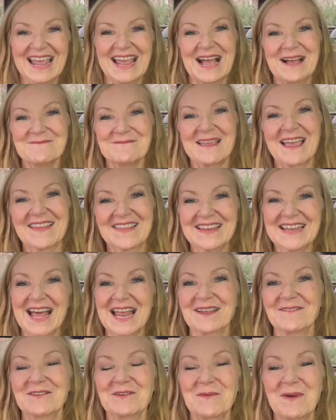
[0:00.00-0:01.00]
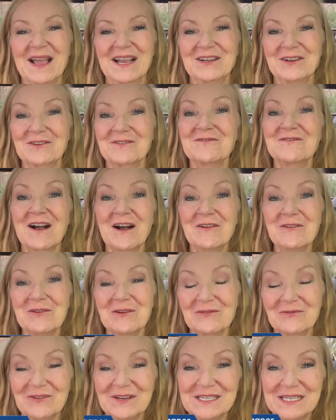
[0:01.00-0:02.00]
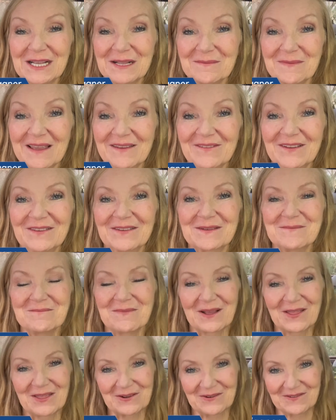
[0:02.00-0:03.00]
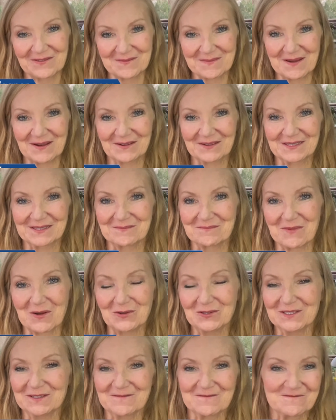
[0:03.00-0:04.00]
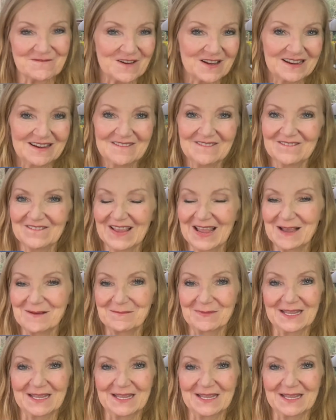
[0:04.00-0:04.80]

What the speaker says: I'm Kathy Donovan Wagner, founder of Retail Mavens and mother of America's most fun family.